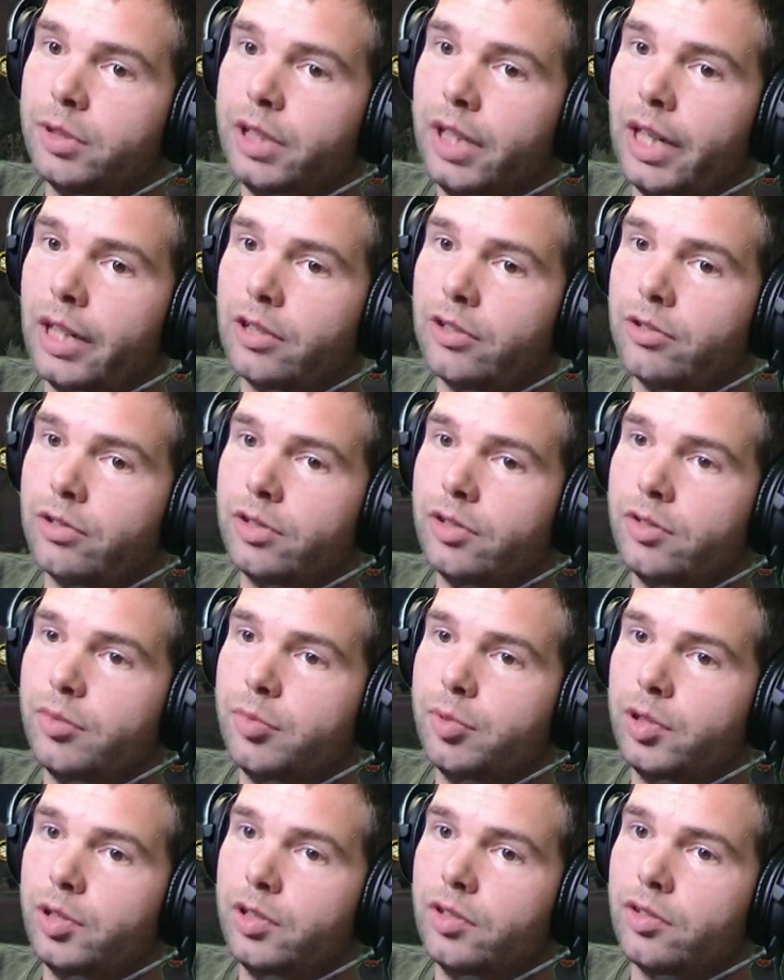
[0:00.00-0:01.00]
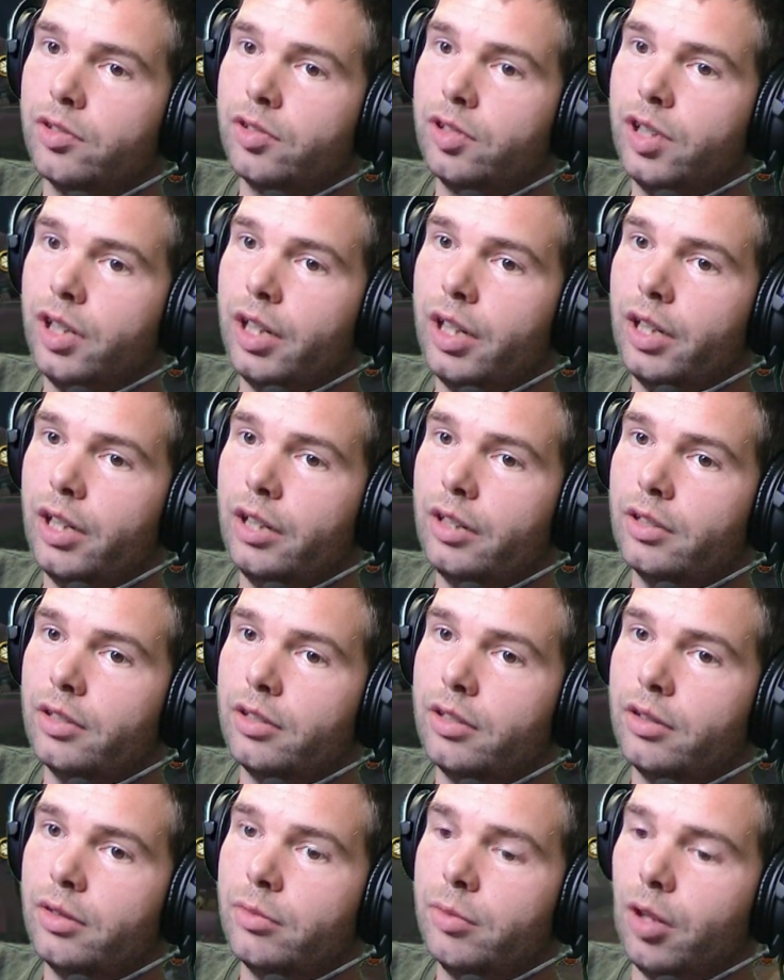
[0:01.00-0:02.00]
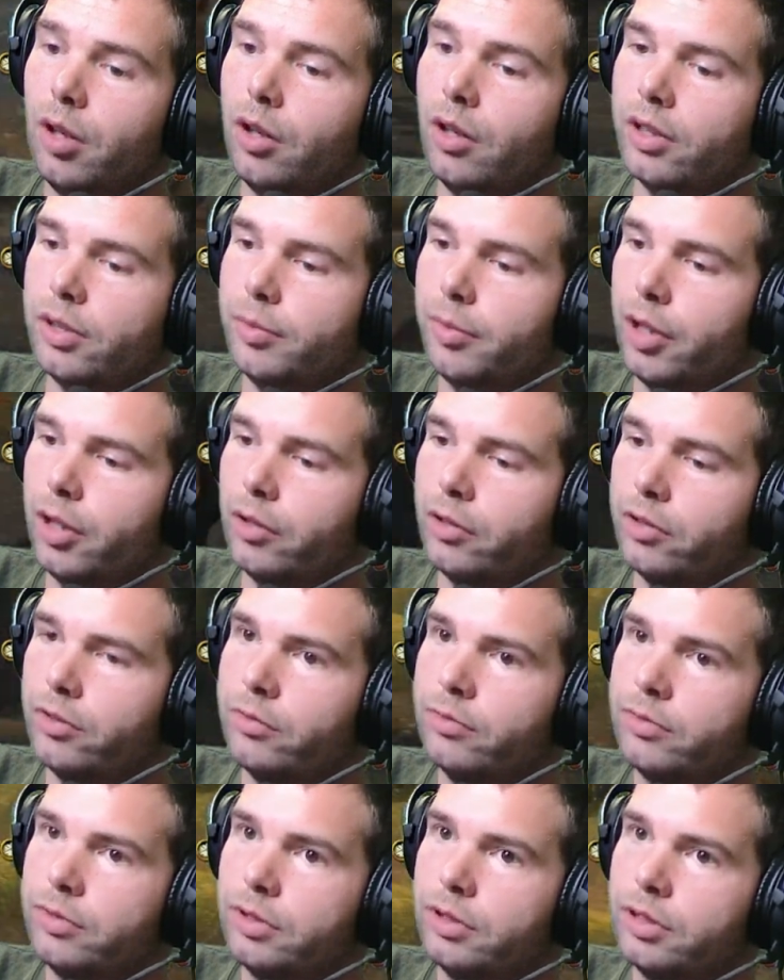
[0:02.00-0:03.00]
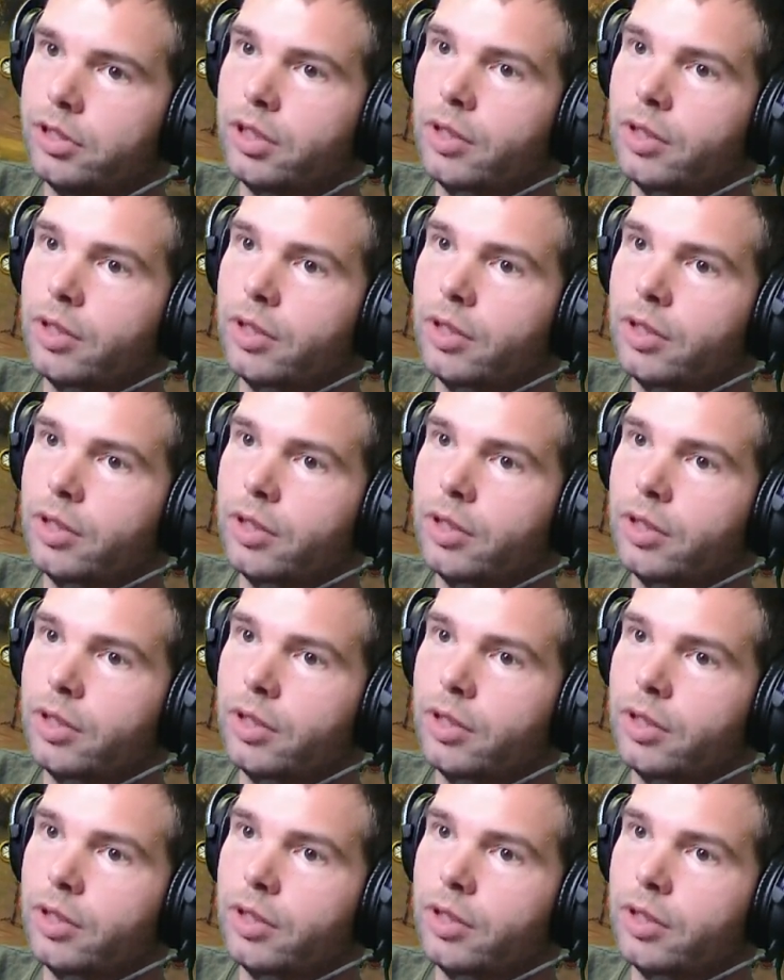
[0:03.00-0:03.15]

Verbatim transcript: Can we actually speed this guy? No. Oh, he mounted.